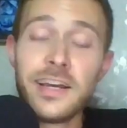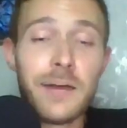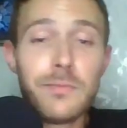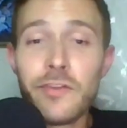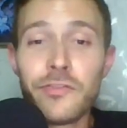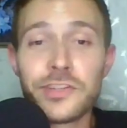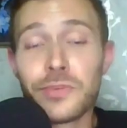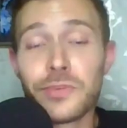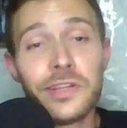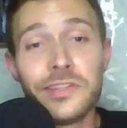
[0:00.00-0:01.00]
I'm laughing as
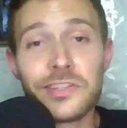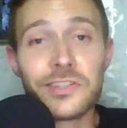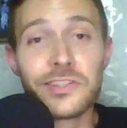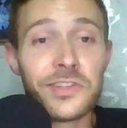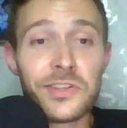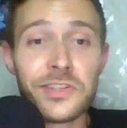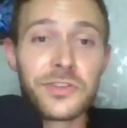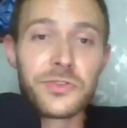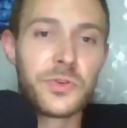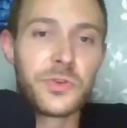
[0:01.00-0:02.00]
I read this because this is a
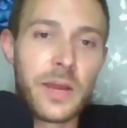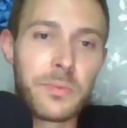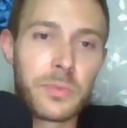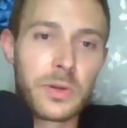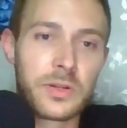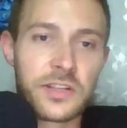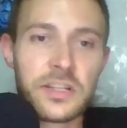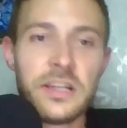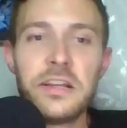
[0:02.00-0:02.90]
true crime podcast.